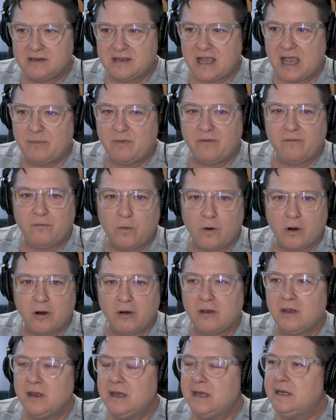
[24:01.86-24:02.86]
type of
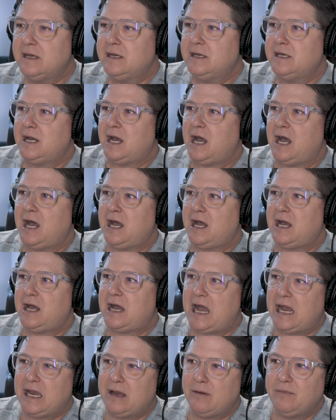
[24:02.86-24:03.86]
work.
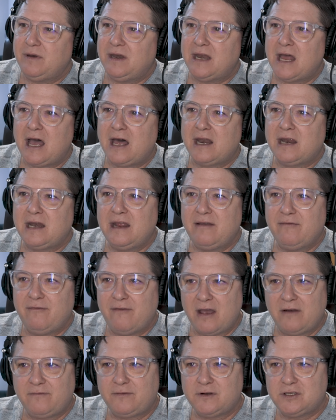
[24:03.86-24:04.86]
Uh, I am not an
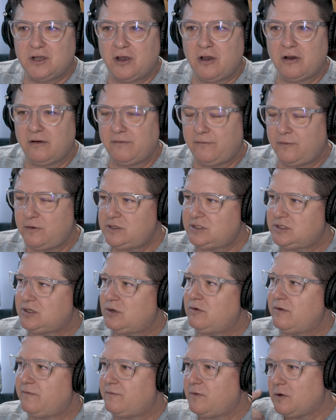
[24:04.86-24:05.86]
event photographer,
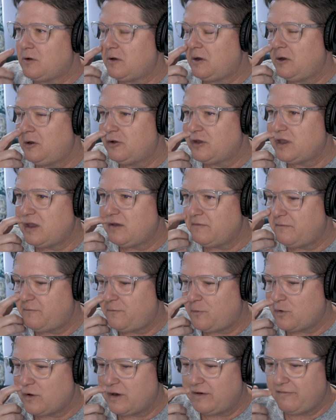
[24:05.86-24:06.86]
so if you're looking
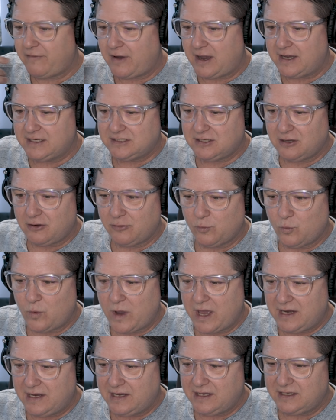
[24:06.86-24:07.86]
for advice on
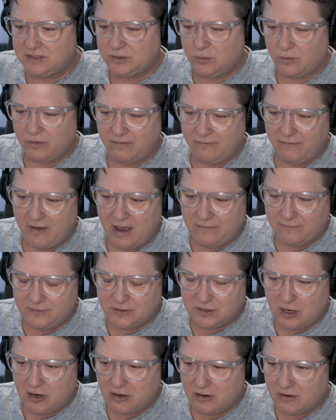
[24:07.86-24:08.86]
weddings or event
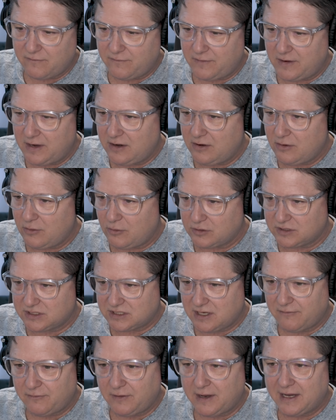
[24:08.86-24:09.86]
photography or
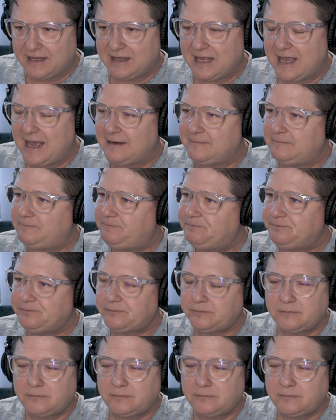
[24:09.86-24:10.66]
stuff like that,